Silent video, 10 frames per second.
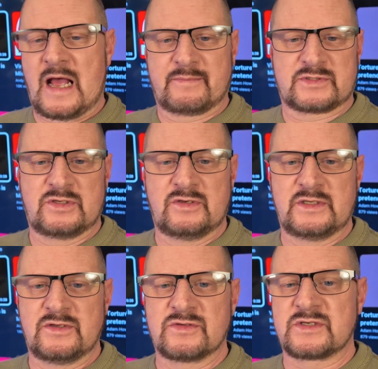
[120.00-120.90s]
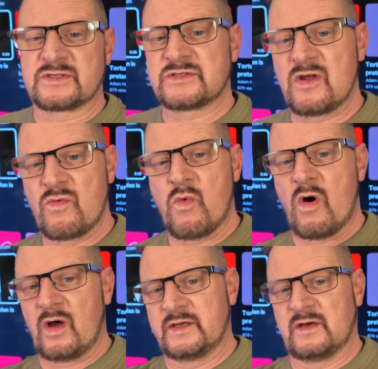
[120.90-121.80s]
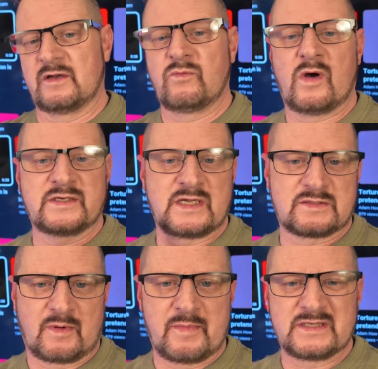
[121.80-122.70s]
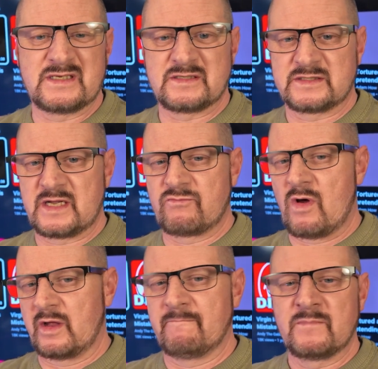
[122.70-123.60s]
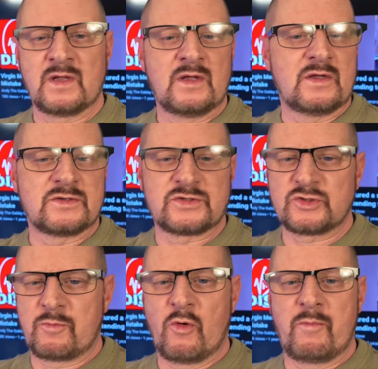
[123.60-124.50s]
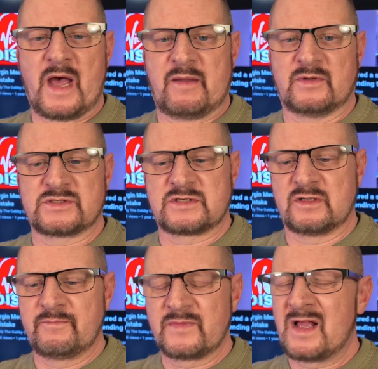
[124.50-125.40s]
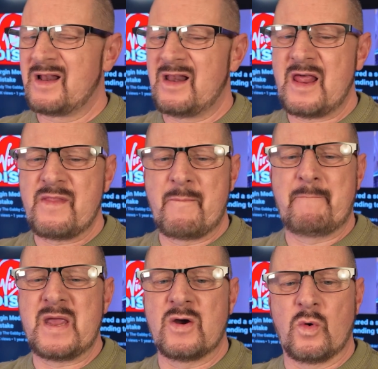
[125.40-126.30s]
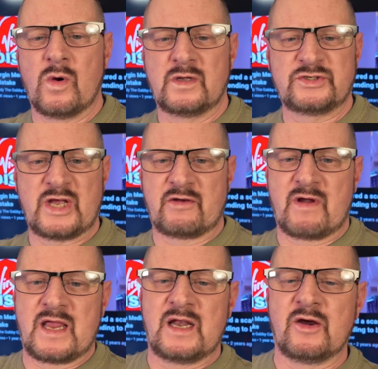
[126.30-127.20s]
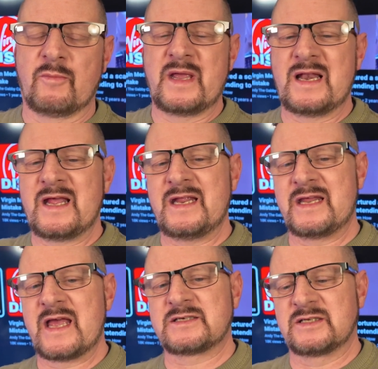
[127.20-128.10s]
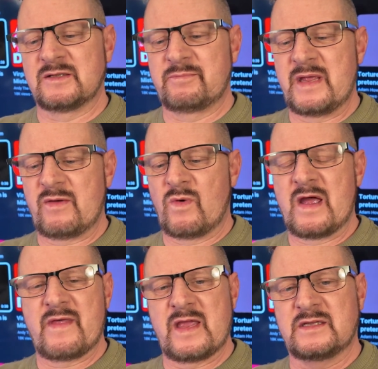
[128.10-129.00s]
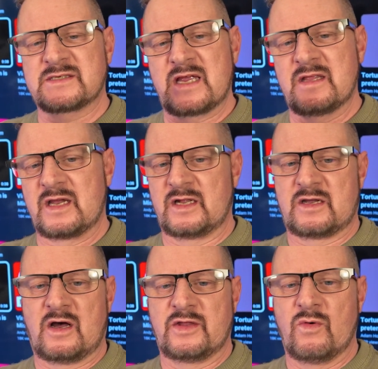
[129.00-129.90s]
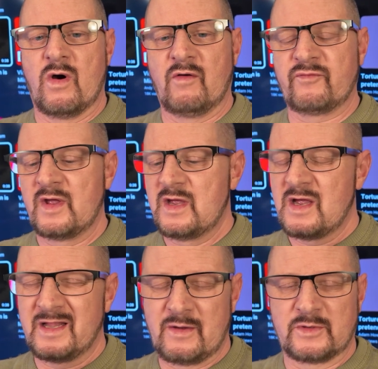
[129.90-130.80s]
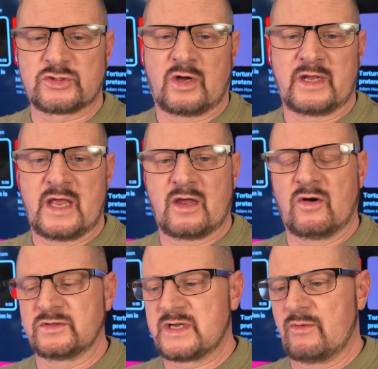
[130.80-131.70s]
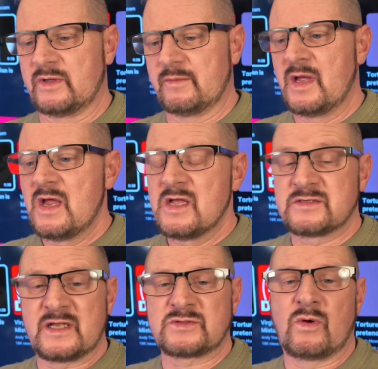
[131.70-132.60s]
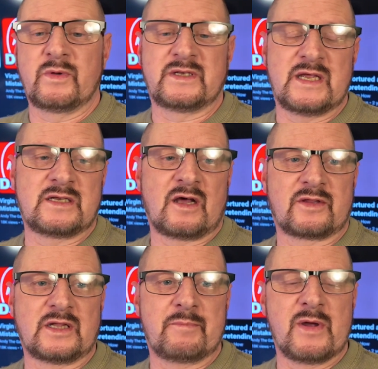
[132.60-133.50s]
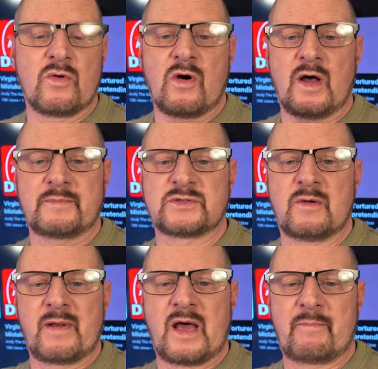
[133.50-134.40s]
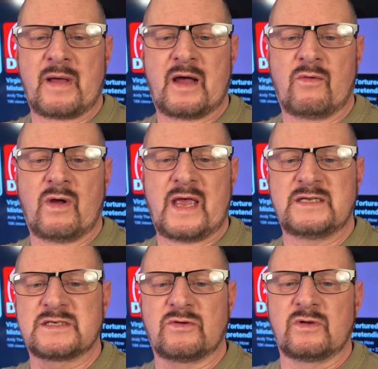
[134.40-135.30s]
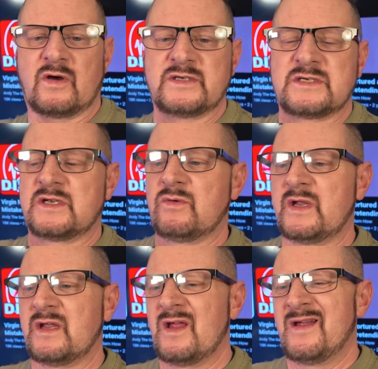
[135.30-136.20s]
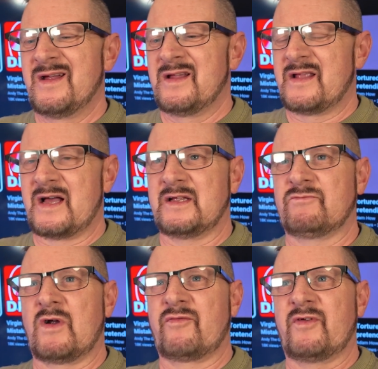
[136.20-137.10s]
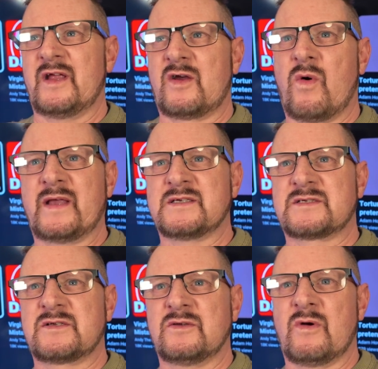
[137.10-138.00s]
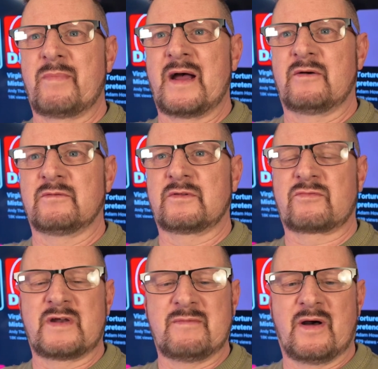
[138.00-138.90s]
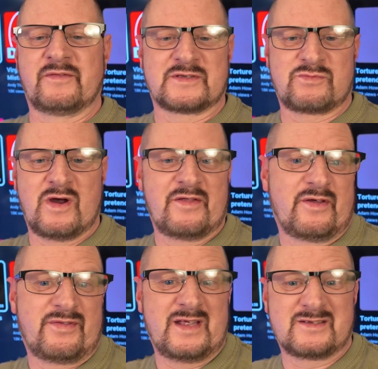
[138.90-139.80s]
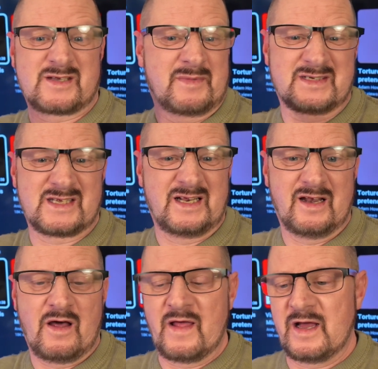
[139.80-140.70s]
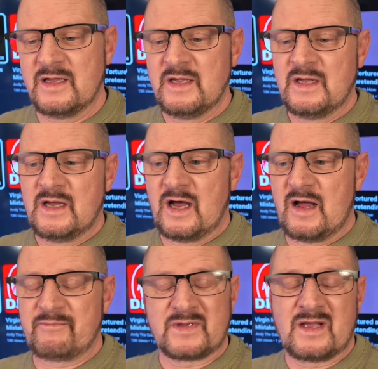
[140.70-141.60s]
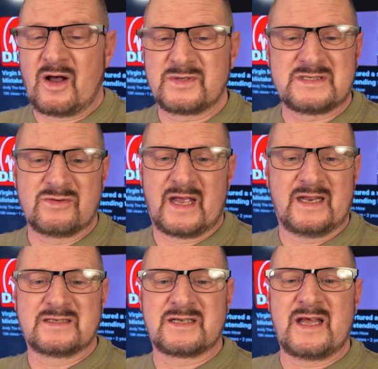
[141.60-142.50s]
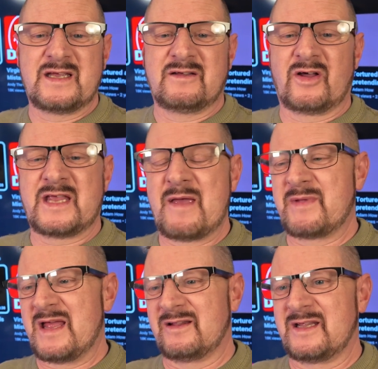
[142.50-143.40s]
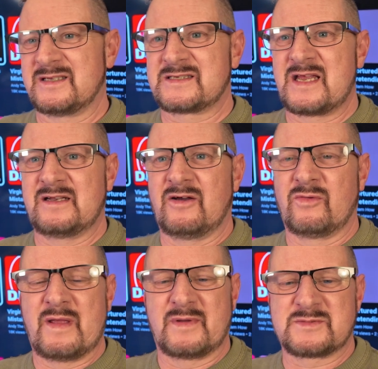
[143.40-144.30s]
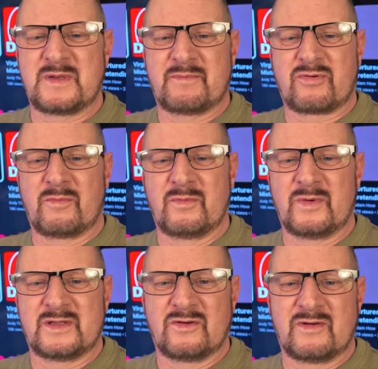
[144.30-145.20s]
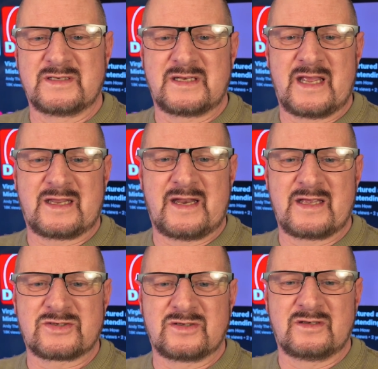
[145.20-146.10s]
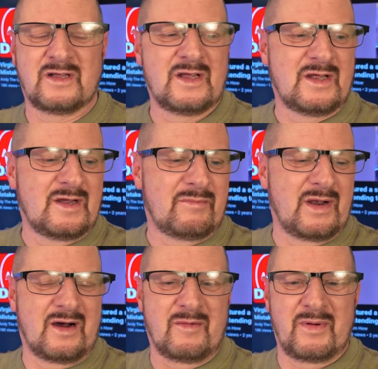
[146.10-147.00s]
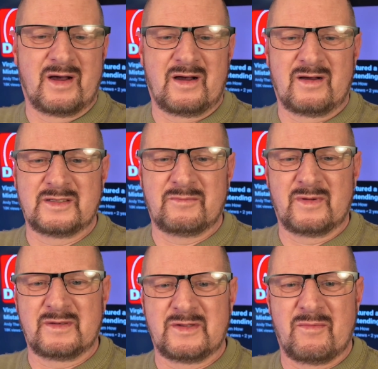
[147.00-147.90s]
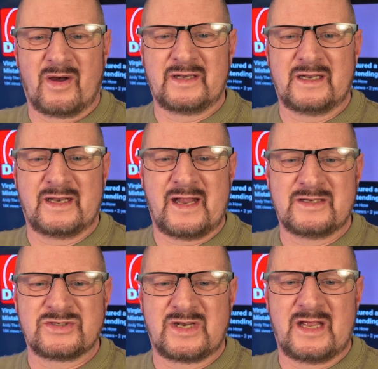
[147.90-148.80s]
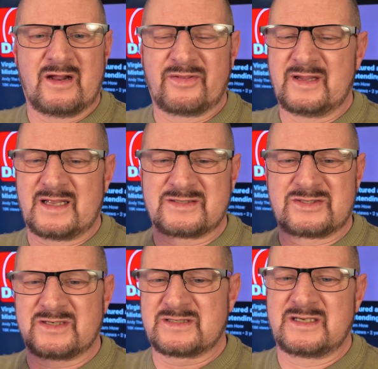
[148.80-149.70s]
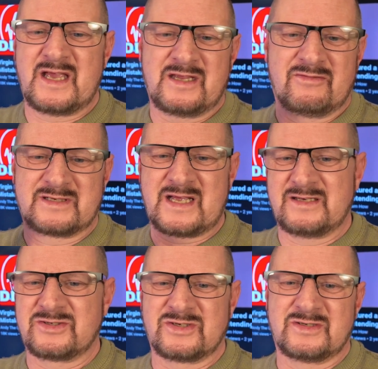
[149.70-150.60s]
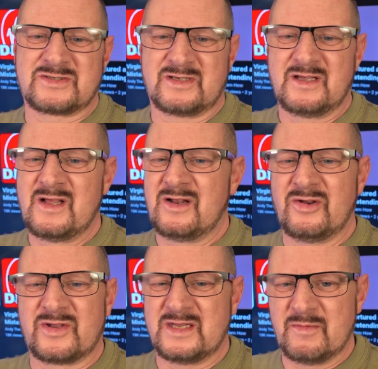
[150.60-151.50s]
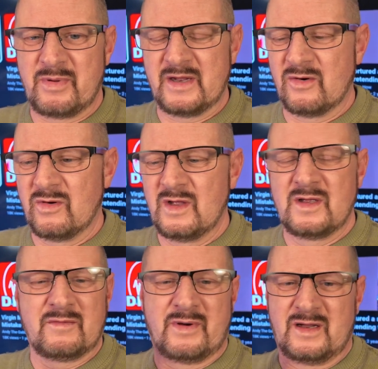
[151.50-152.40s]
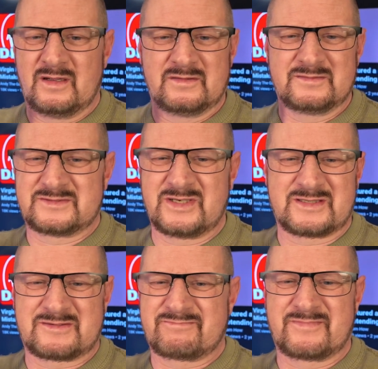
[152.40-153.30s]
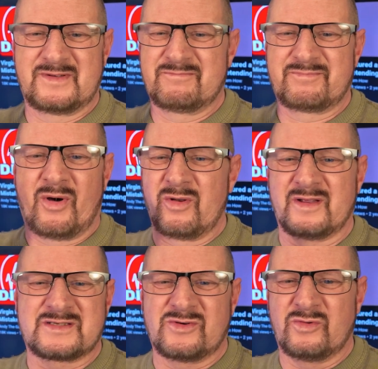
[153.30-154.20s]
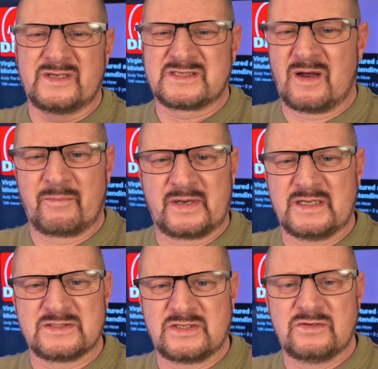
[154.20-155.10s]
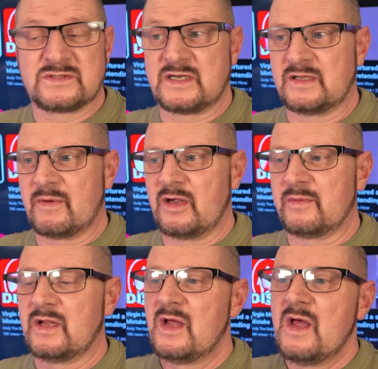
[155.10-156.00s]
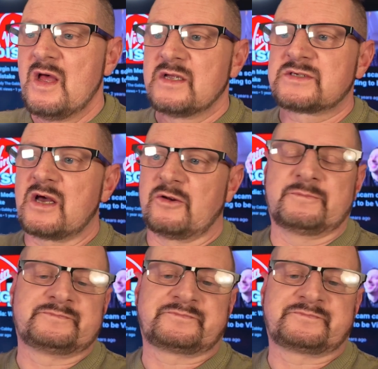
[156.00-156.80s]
absolutely useless. So what I said to my missus, I said, right, stop all payments to them, let the bill generate a little bit, let it get to the bit where they say they're going to cut you off, and then we'll try and get in contact with them. So that's what we did. I think the bill got up to about 80 or 90 quid. That roughly equates to about 3 months worth, I think, something silly like that. I was still getting internet. I kept getting things saying, oh, there must be a problem with your internet connection, blah, blah, you might need an engineer. I think that's just to get your attention to look at your bill, but just bollocks that all these companies are using at the moment. So